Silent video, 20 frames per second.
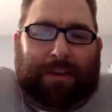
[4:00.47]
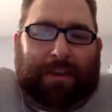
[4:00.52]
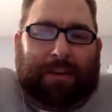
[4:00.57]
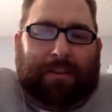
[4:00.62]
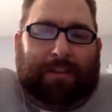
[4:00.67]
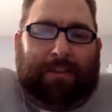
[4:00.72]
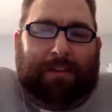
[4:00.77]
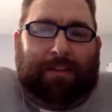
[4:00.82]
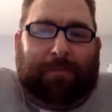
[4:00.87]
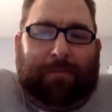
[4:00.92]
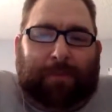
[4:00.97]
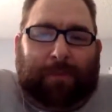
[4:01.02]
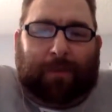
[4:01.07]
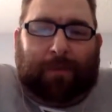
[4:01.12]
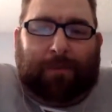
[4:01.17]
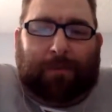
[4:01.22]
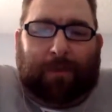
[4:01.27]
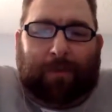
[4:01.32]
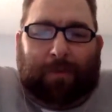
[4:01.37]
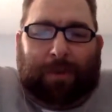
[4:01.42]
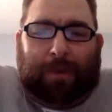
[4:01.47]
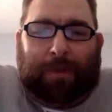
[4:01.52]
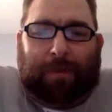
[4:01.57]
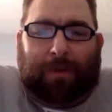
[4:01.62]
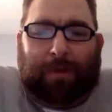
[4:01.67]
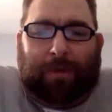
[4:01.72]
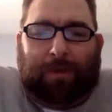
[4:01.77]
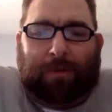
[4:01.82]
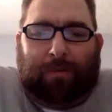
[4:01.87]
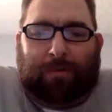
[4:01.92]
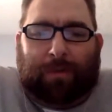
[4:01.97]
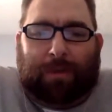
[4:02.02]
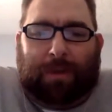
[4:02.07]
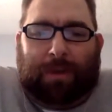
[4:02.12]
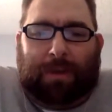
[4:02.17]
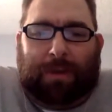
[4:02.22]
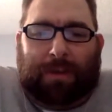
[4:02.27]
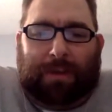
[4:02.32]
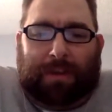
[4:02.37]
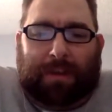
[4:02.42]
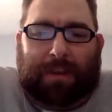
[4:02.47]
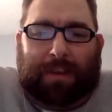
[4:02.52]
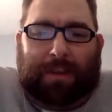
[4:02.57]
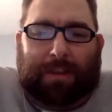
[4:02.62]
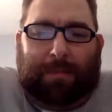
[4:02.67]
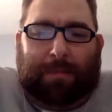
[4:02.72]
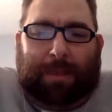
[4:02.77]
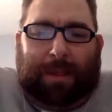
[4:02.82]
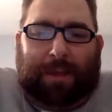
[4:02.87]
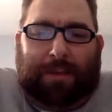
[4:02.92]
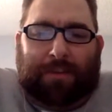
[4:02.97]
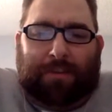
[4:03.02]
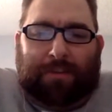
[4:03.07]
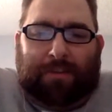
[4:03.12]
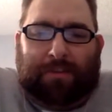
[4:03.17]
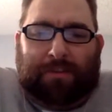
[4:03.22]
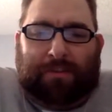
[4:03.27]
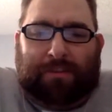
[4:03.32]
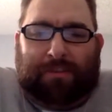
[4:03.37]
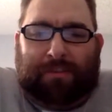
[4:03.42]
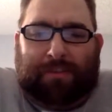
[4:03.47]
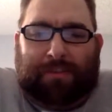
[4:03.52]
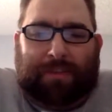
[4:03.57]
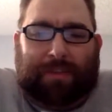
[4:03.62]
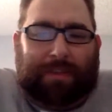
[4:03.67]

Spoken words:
gets his first career earned run in the majors.